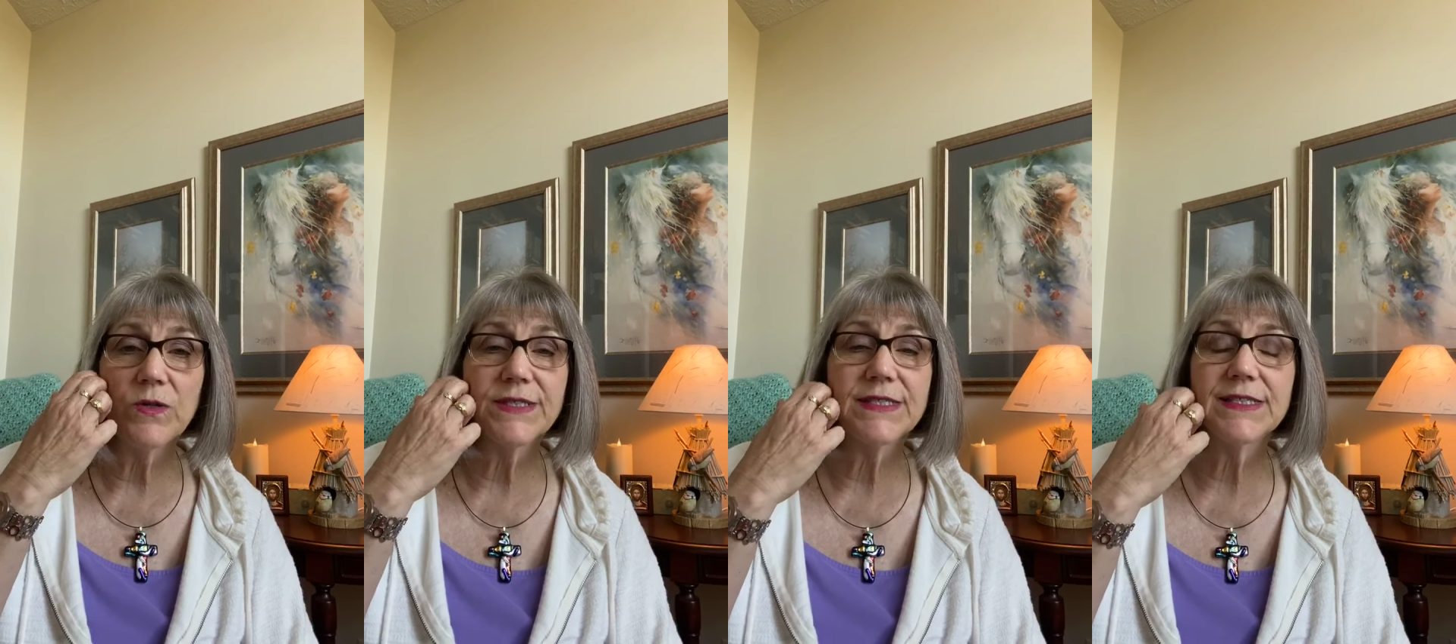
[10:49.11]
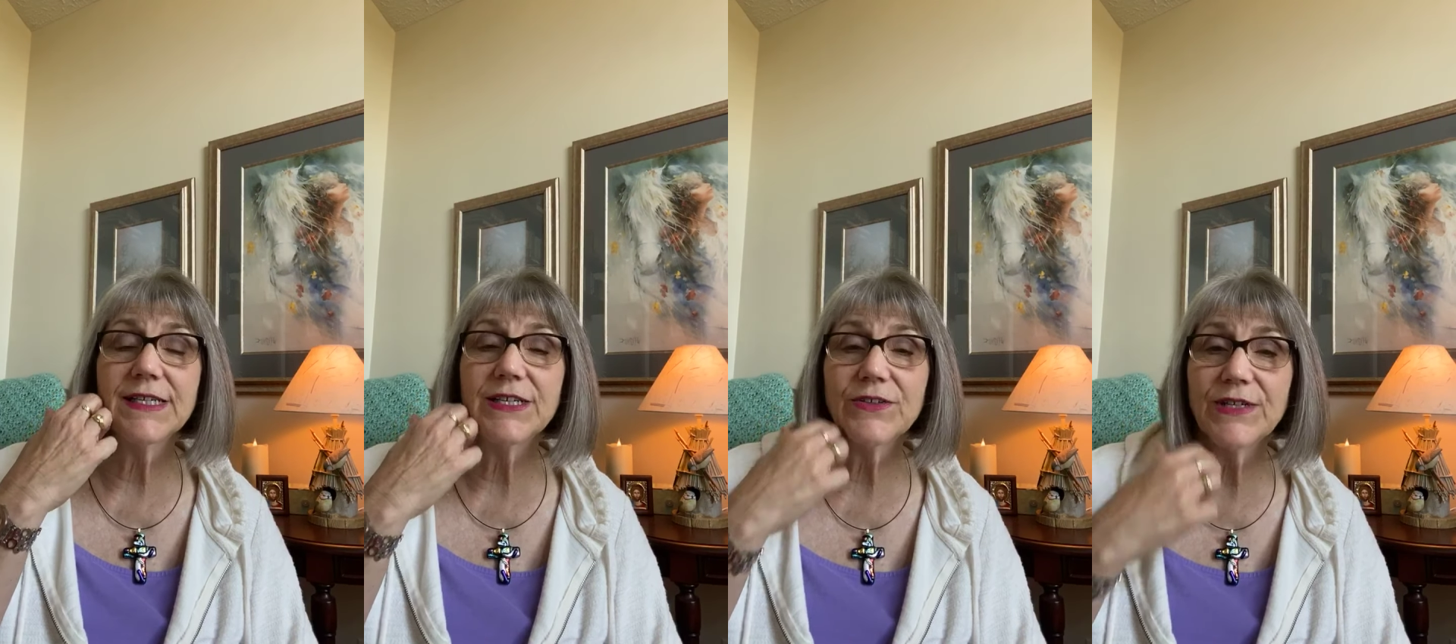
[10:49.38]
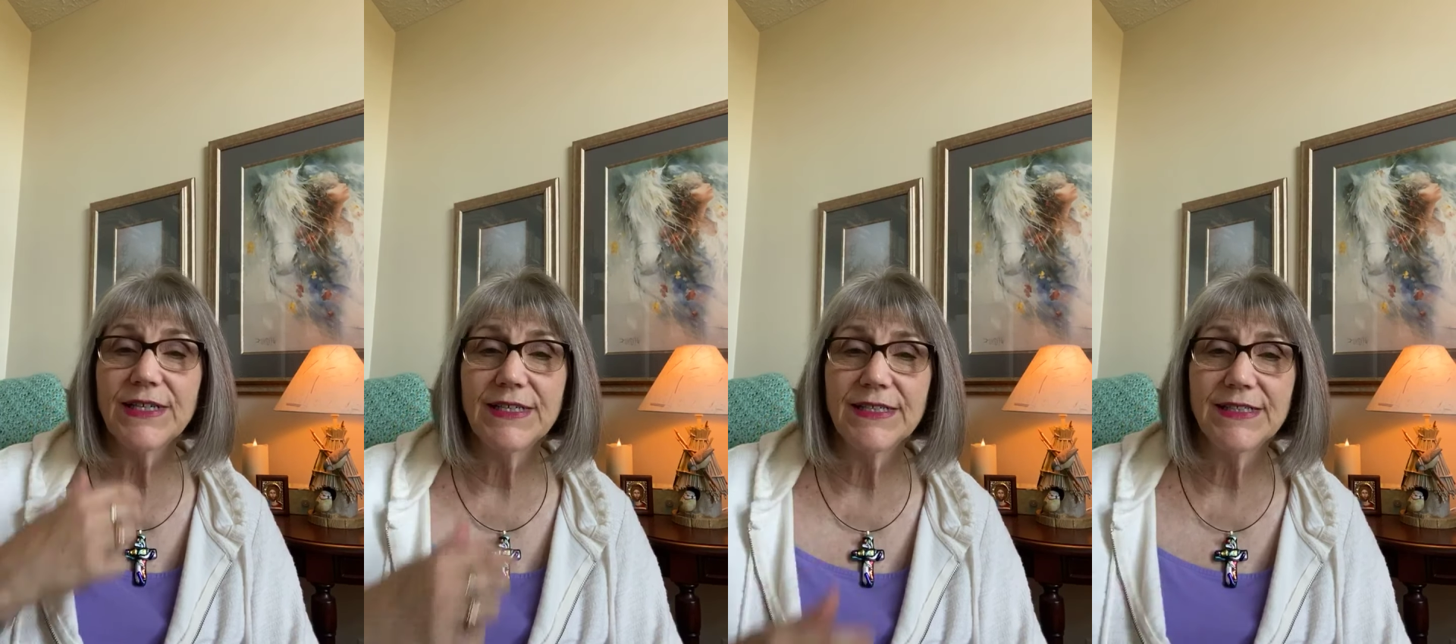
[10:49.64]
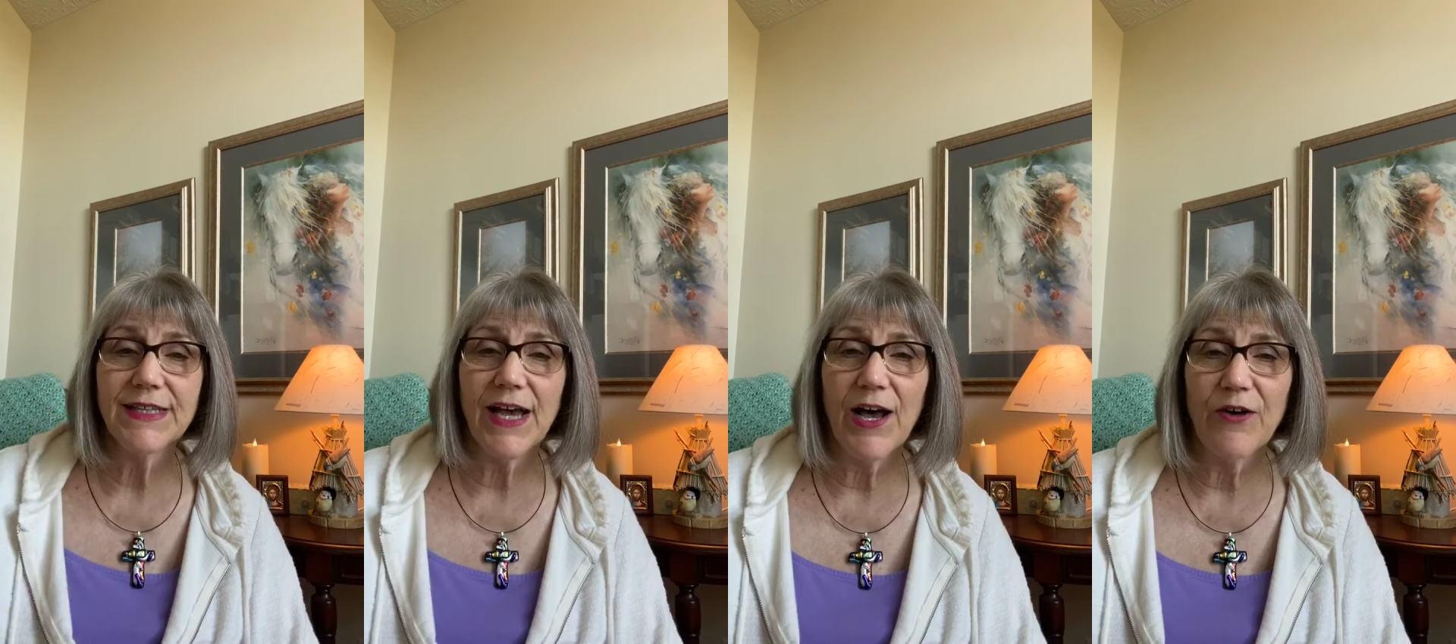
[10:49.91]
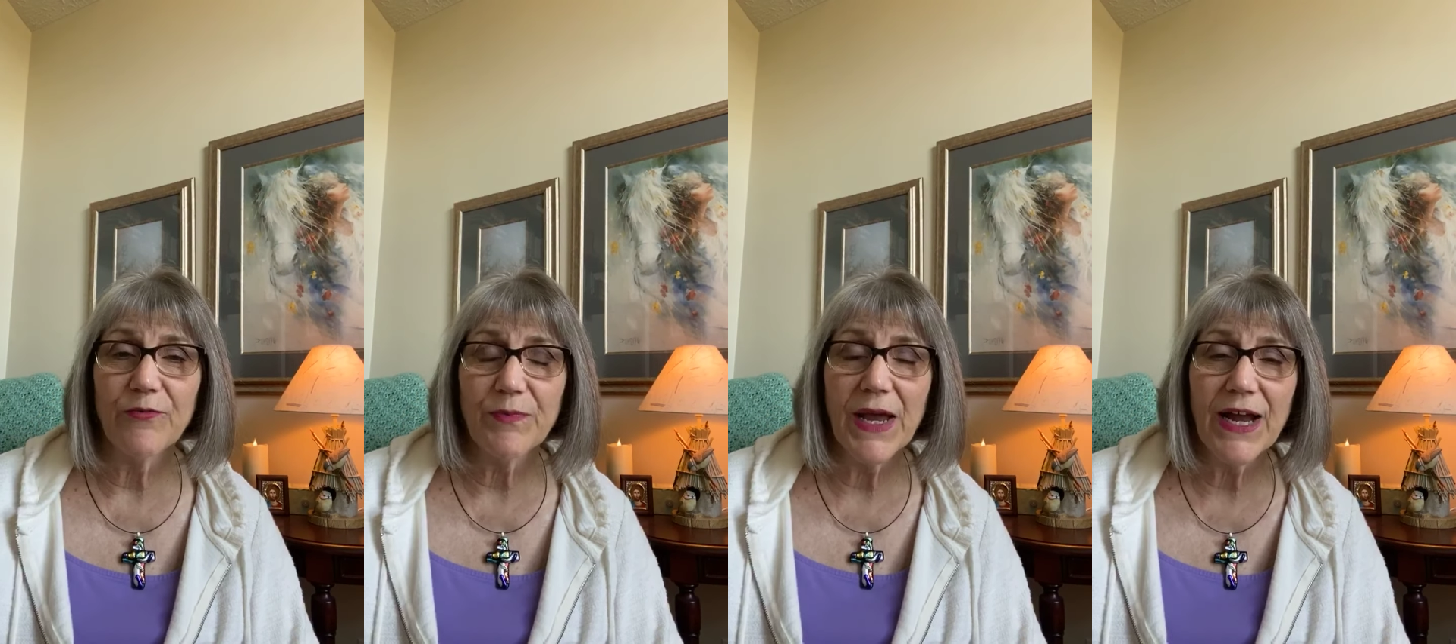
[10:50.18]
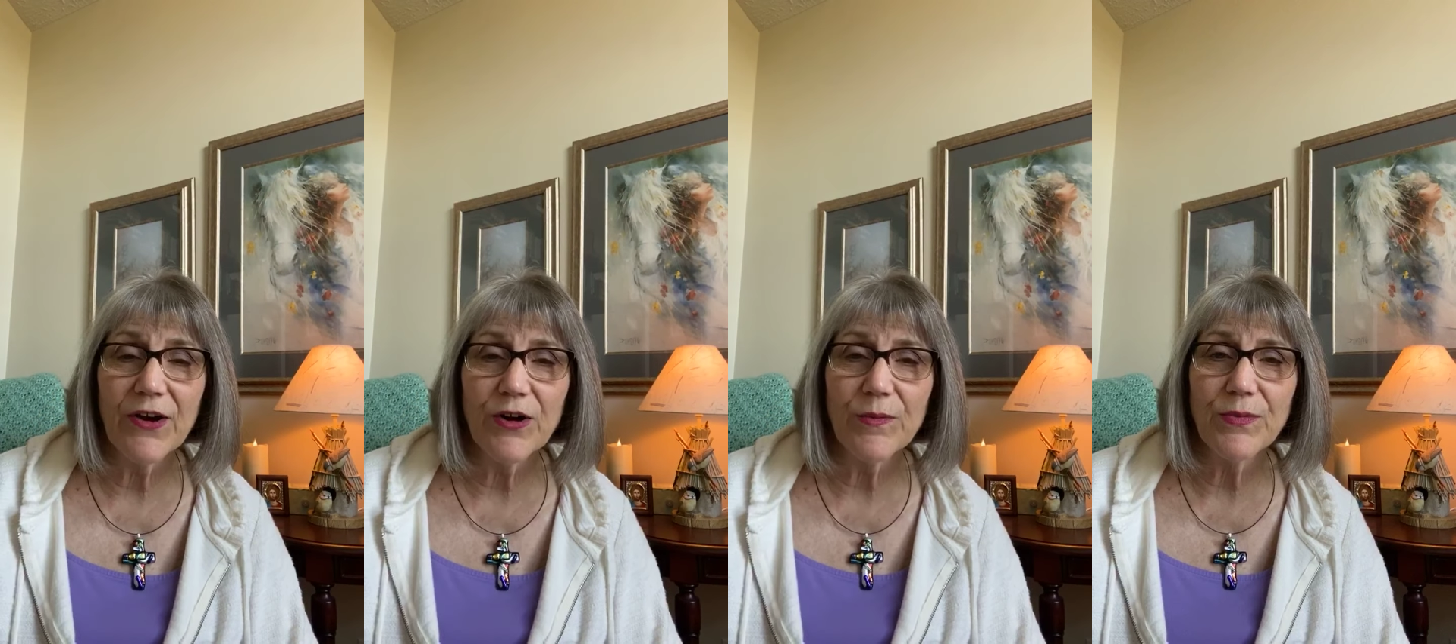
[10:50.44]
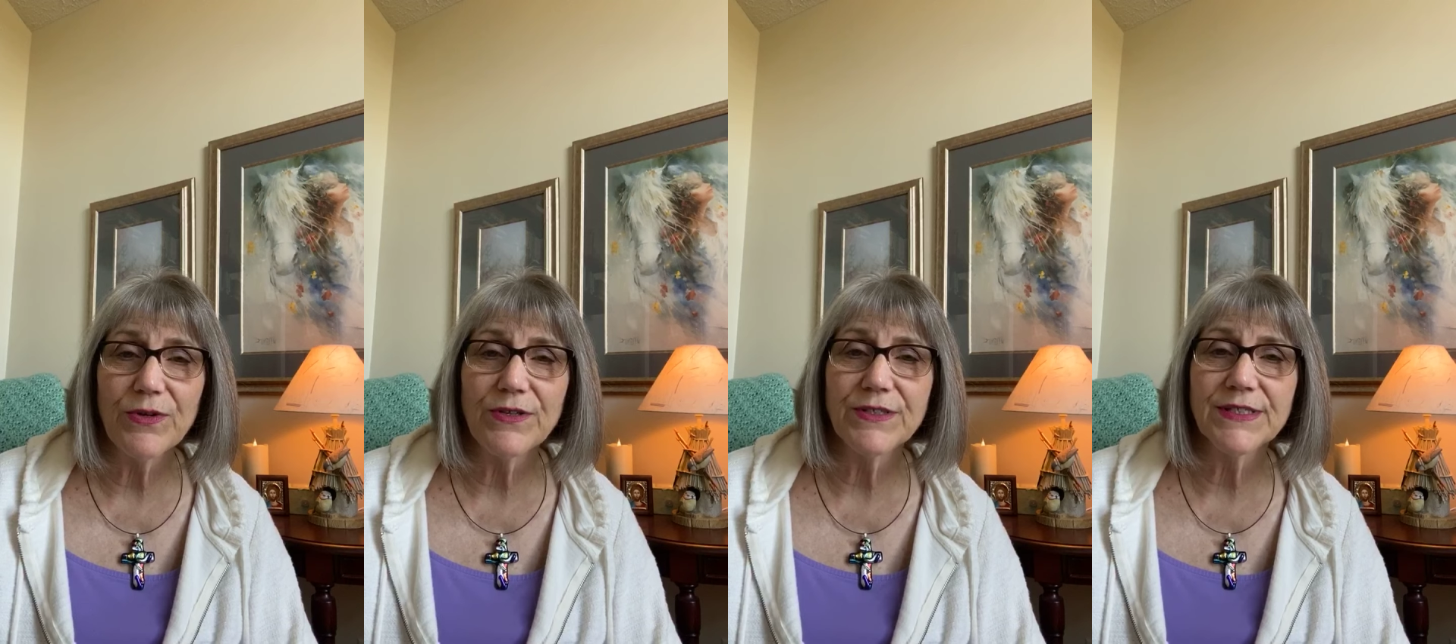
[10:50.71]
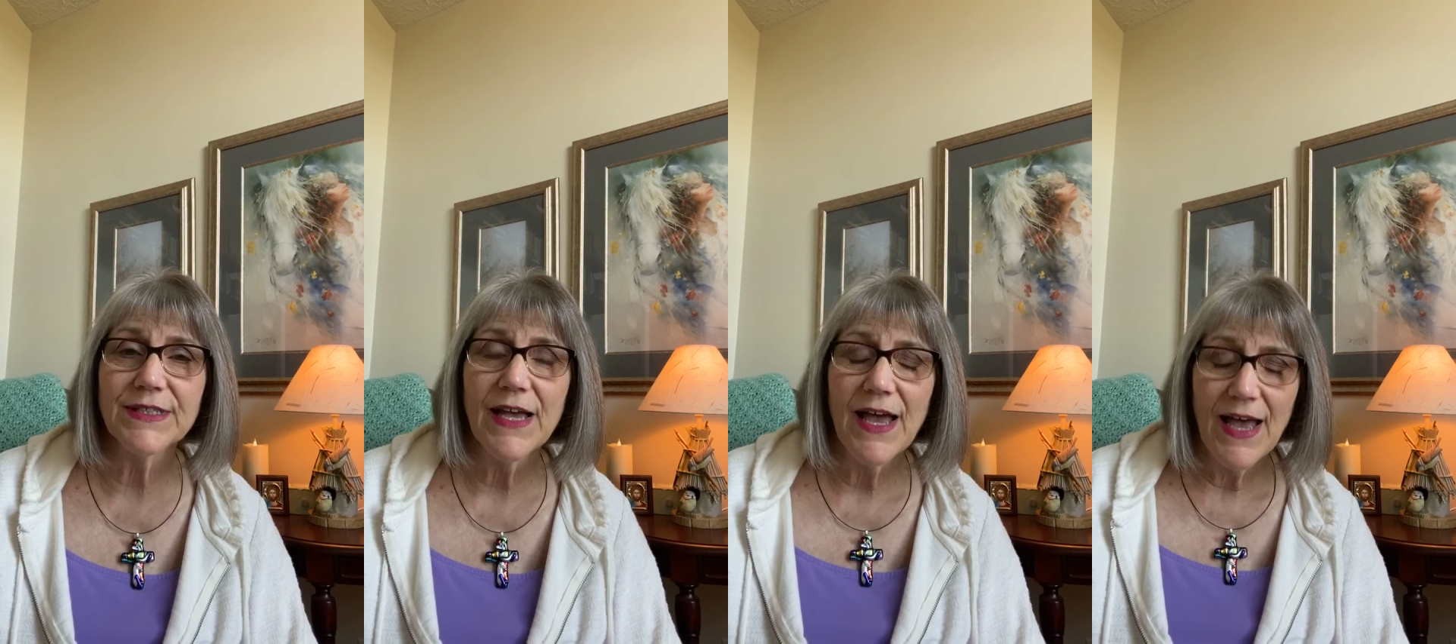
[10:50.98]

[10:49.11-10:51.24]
series of parables